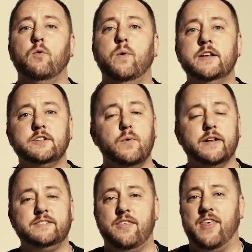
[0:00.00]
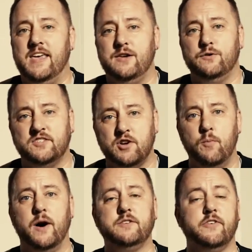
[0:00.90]
We just want to say thank thank you so
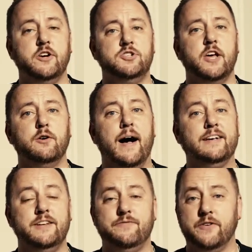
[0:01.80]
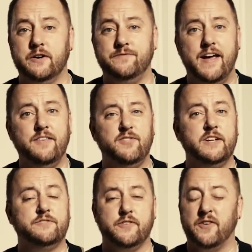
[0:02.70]
much for your generosity, for your
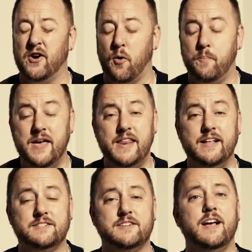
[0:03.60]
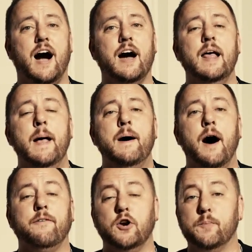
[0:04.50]
faithfulness, for, your obedience to God,
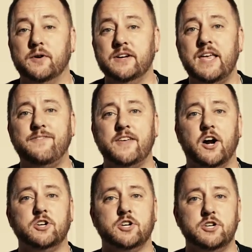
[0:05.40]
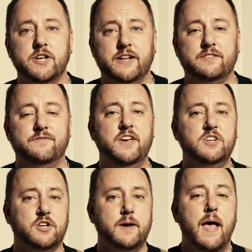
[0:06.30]
uh, for your belief in our church and its
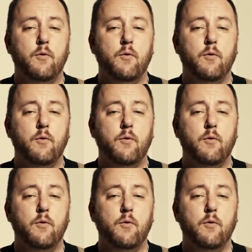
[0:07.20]
vision.